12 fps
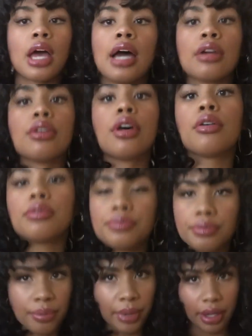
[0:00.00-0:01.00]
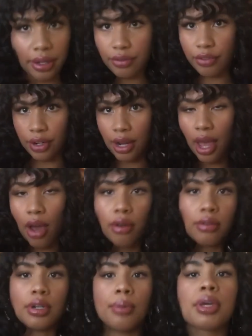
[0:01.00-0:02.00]
I don't know. But for
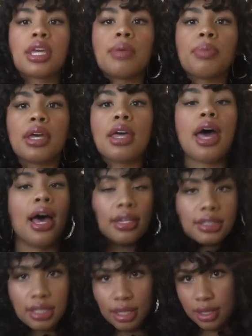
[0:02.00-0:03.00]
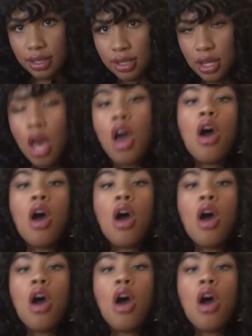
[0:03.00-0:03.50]
now, I'm going to keep it as is.